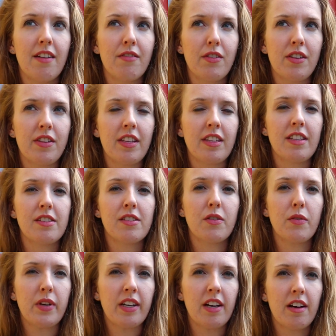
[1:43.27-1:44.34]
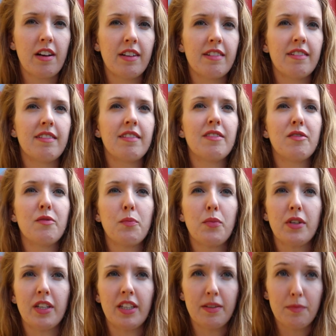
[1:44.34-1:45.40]
everything that's going on
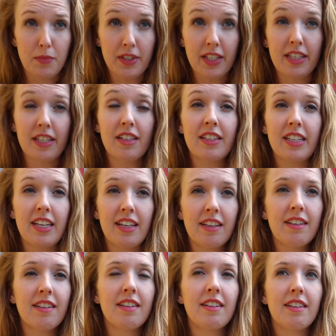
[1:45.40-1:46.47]
politically